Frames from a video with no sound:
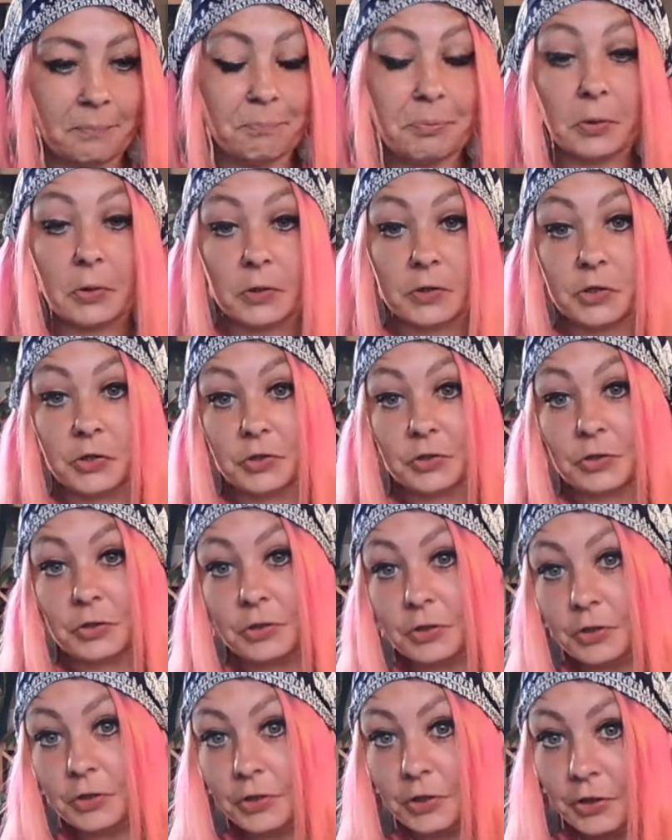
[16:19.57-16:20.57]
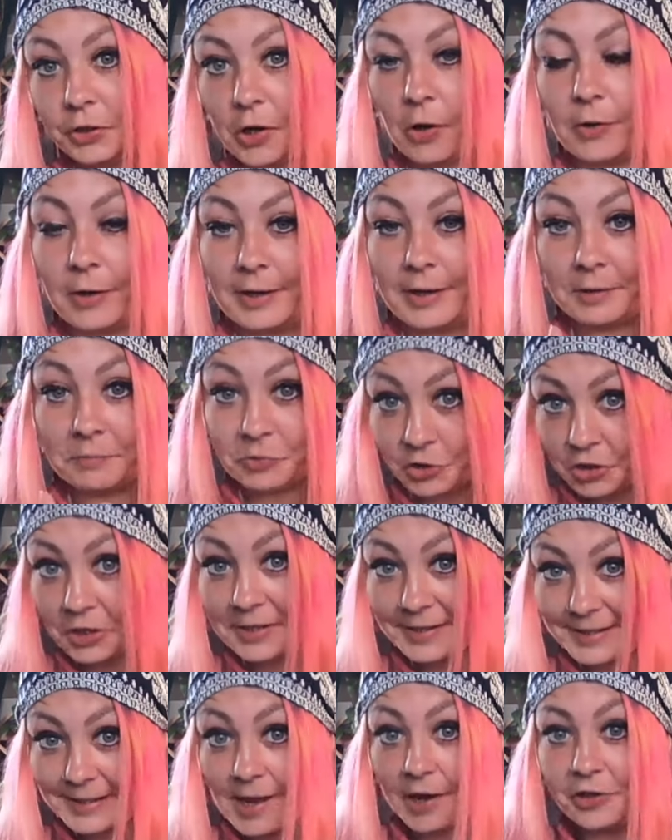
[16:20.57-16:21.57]
But, I'm
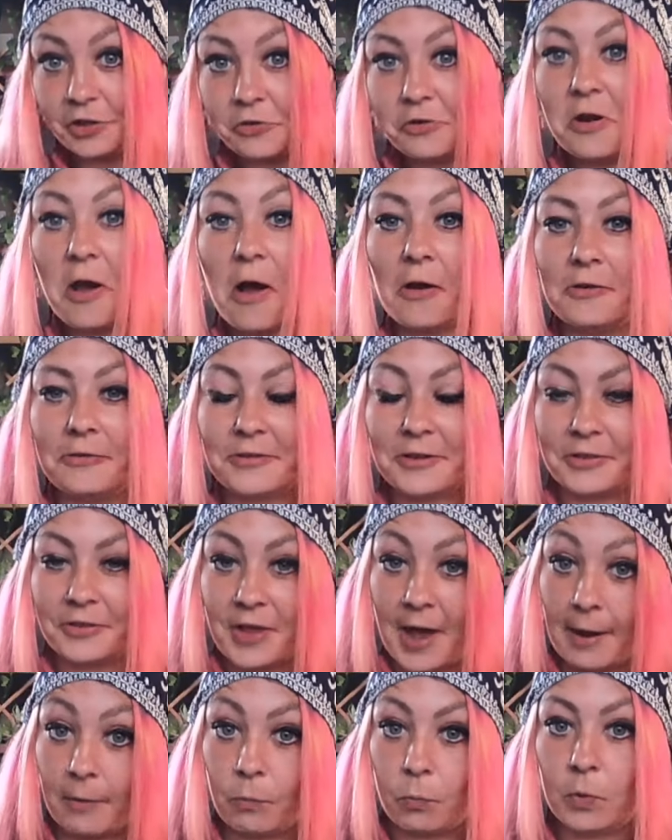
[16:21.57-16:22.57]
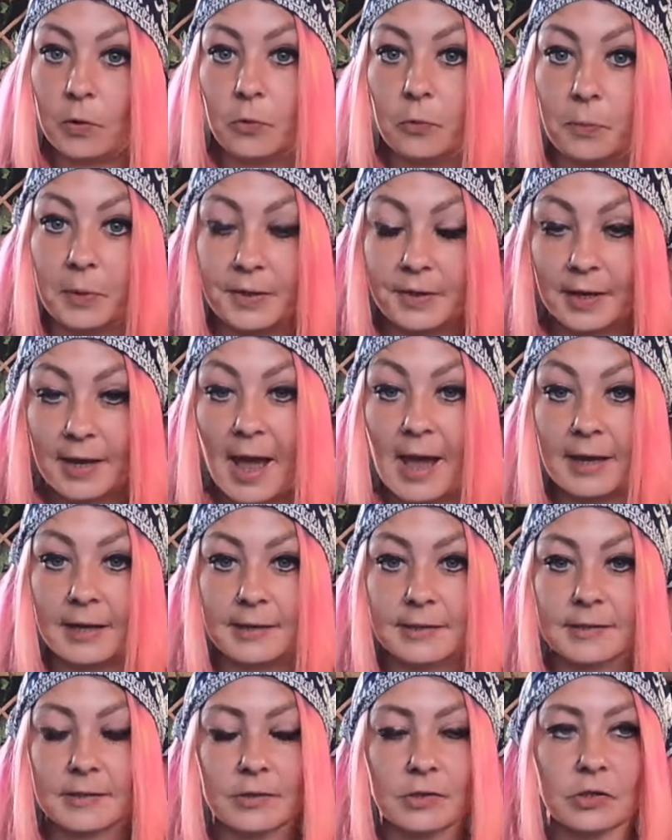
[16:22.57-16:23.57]
just letting you know that that will be the
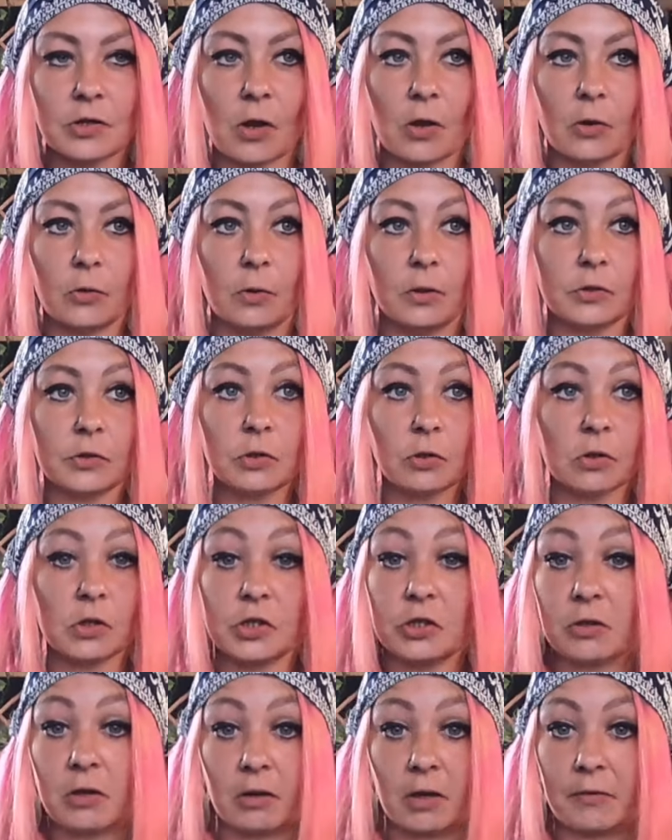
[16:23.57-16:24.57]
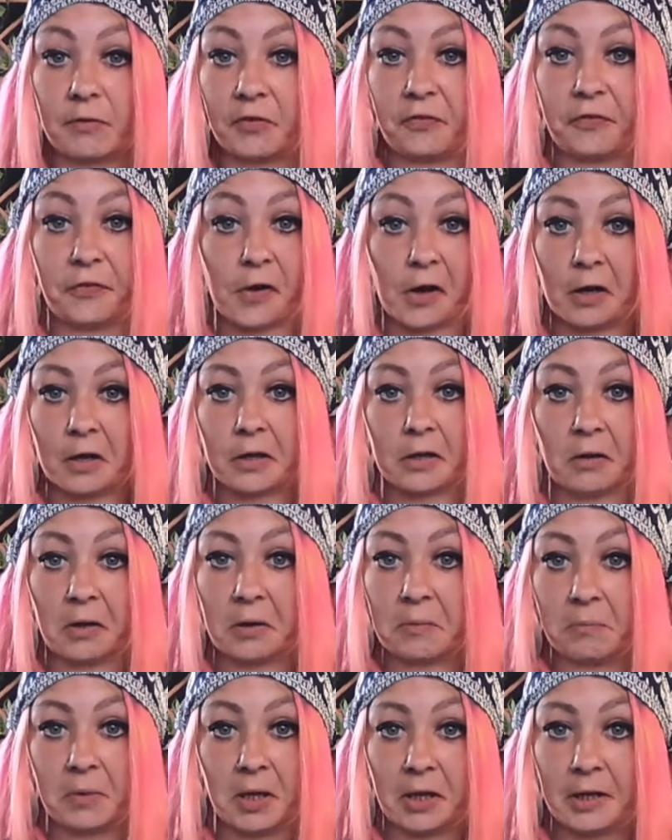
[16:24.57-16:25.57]
case. So, as long as you don't give a fuck
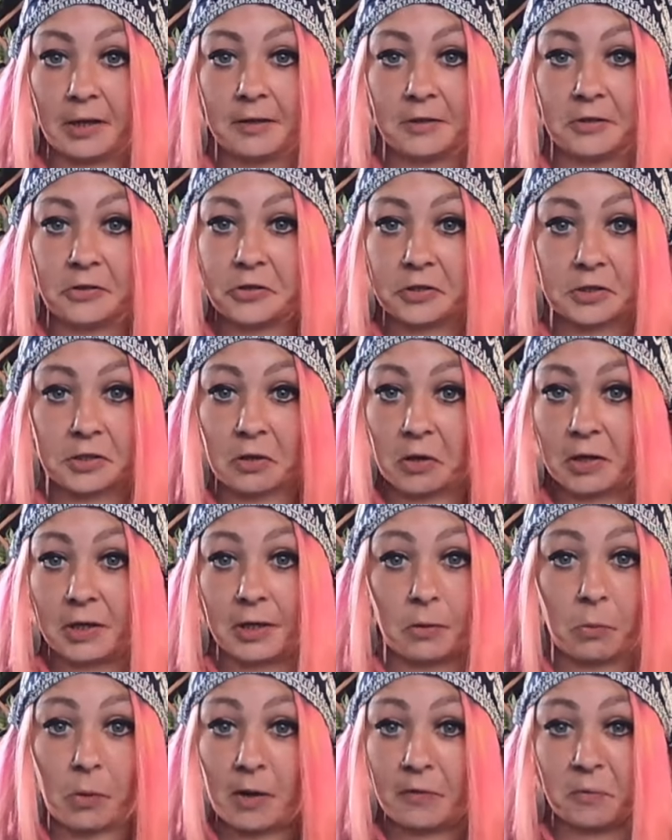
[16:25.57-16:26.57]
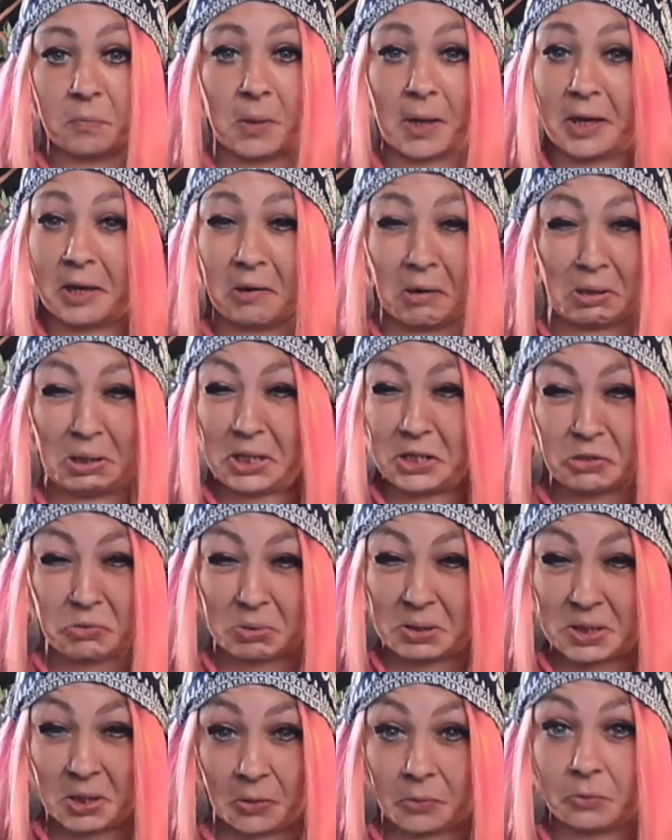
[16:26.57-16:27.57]
like me and are just like, yeah, whatever, mate, I
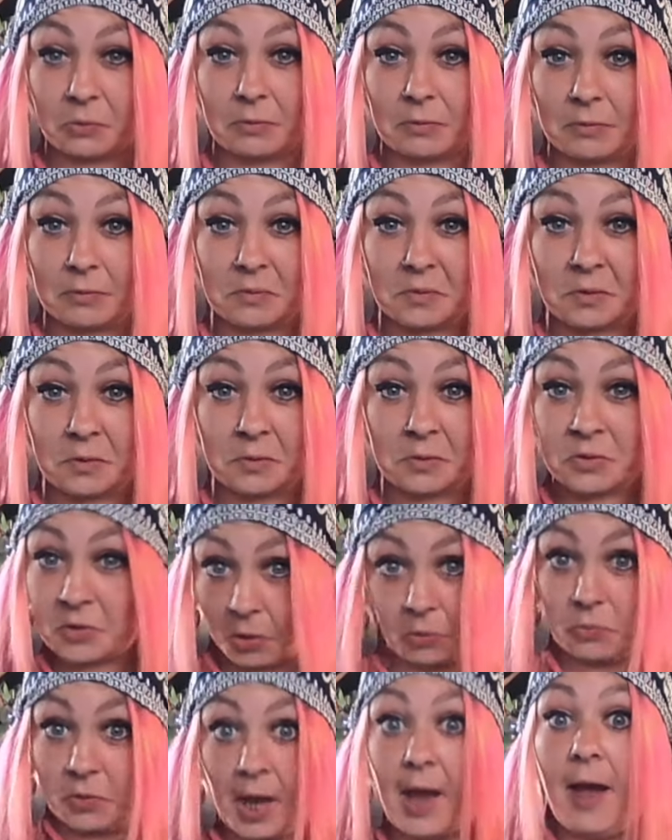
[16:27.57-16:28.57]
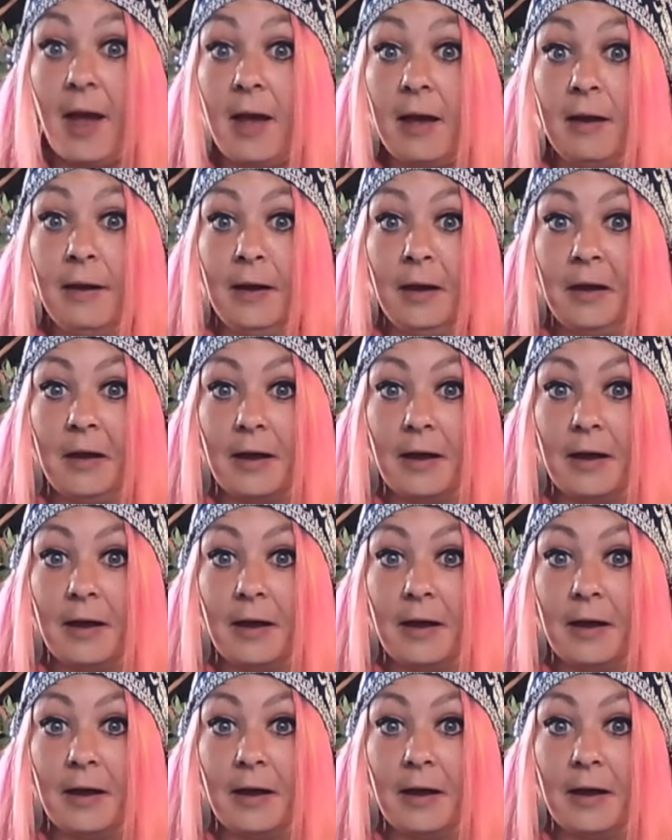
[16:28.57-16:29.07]
literally don't care.